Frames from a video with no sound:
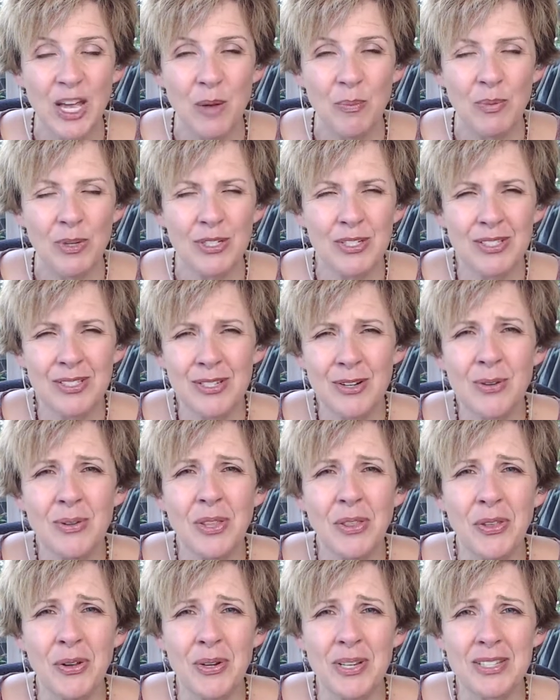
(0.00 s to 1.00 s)
But just know
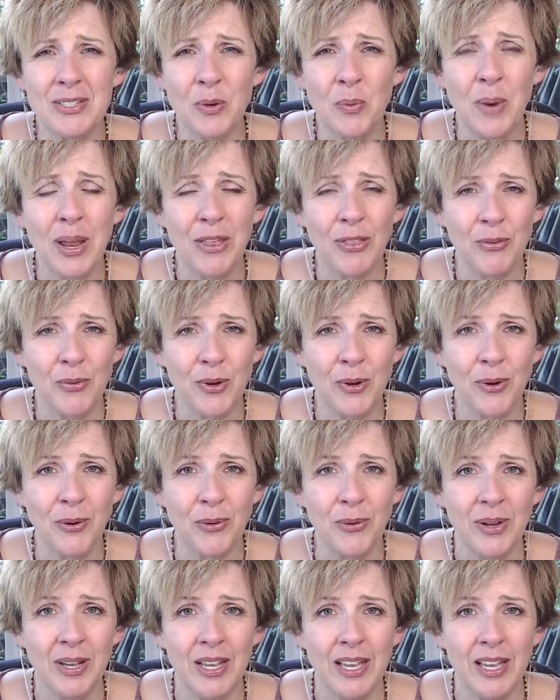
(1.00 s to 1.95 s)
that there is a way through,